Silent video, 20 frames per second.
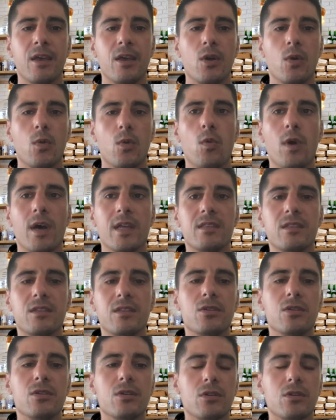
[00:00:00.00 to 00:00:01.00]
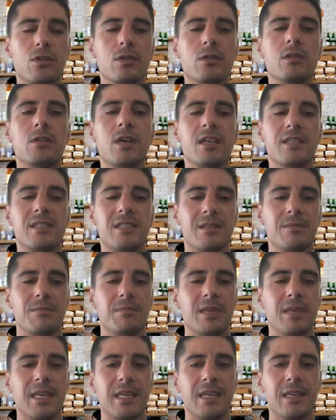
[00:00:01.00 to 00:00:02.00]
what good does it
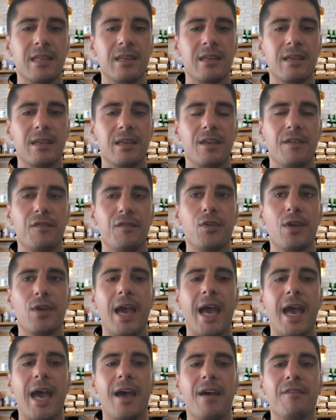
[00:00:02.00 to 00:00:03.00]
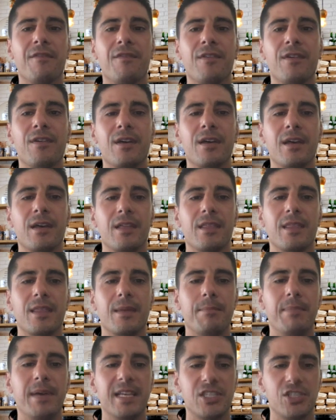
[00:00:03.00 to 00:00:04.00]
mean if you have the
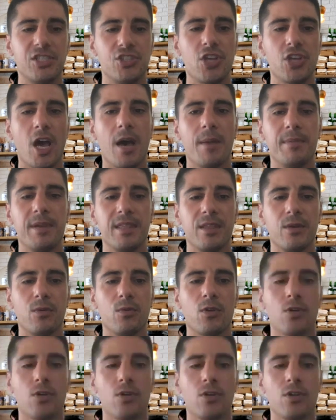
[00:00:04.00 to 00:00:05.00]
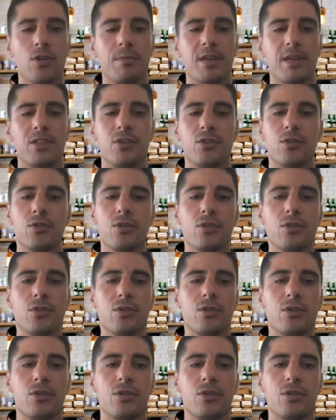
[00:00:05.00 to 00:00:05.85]
best job in the world, but your